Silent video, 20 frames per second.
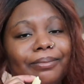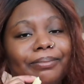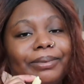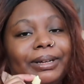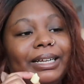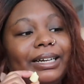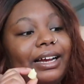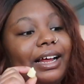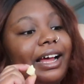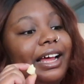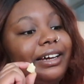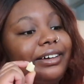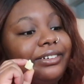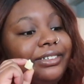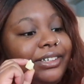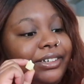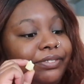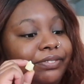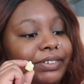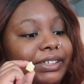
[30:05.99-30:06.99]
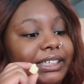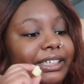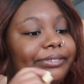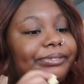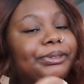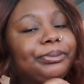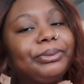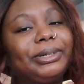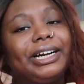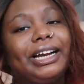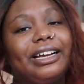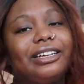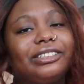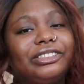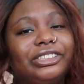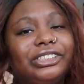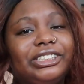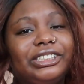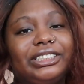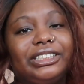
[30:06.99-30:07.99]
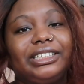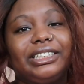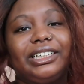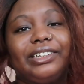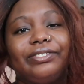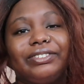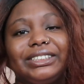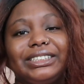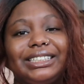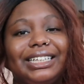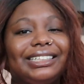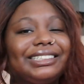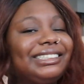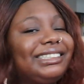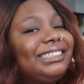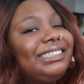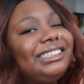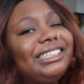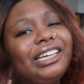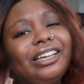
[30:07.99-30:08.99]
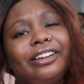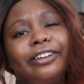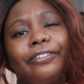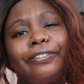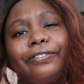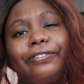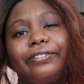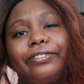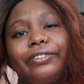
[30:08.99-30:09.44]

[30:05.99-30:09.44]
But I don't know if it gives more energy, if it's less stiff.